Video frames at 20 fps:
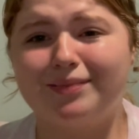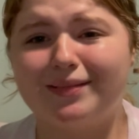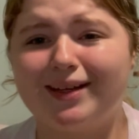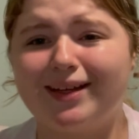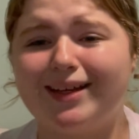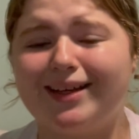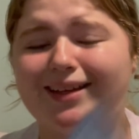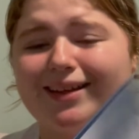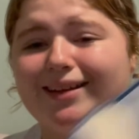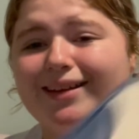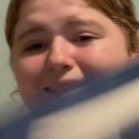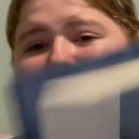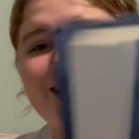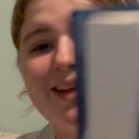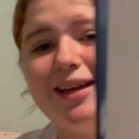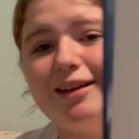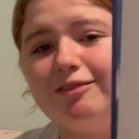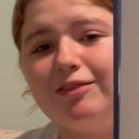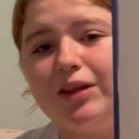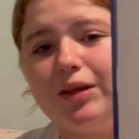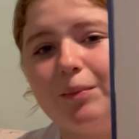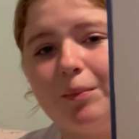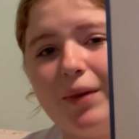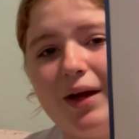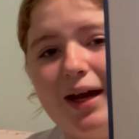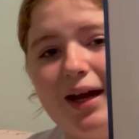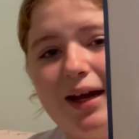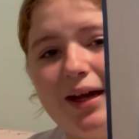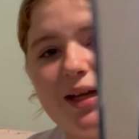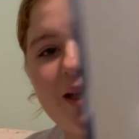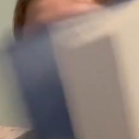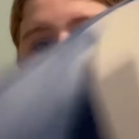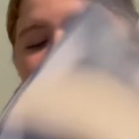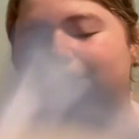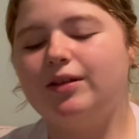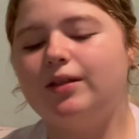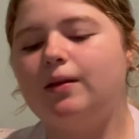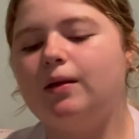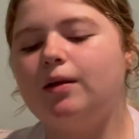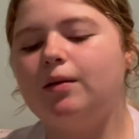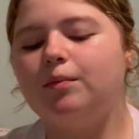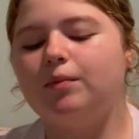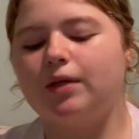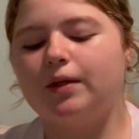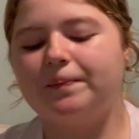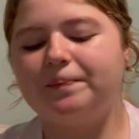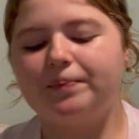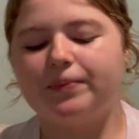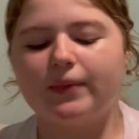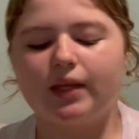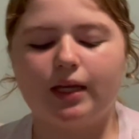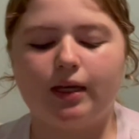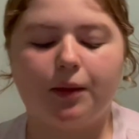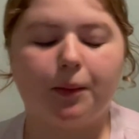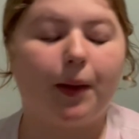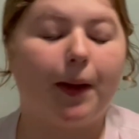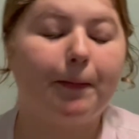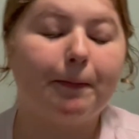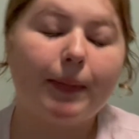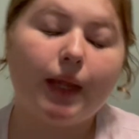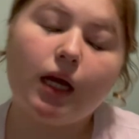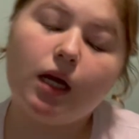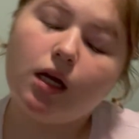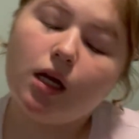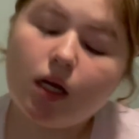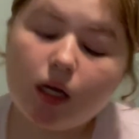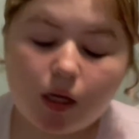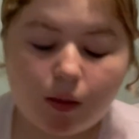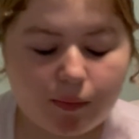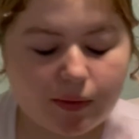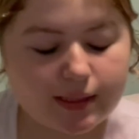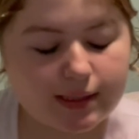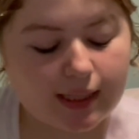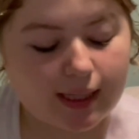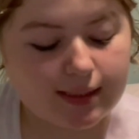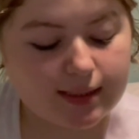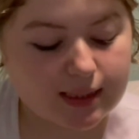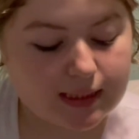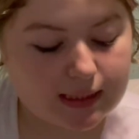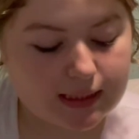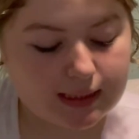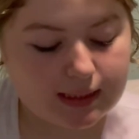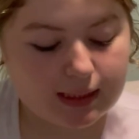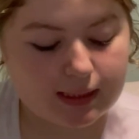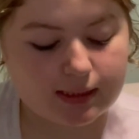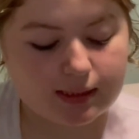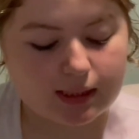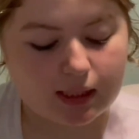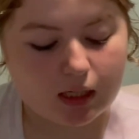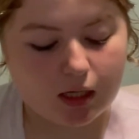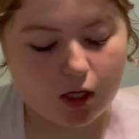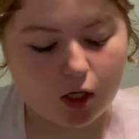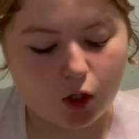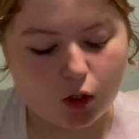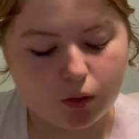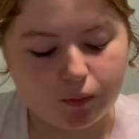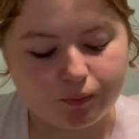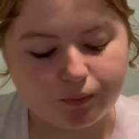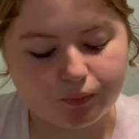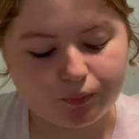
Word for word: but even the back and everything, but anyway, besides the detail,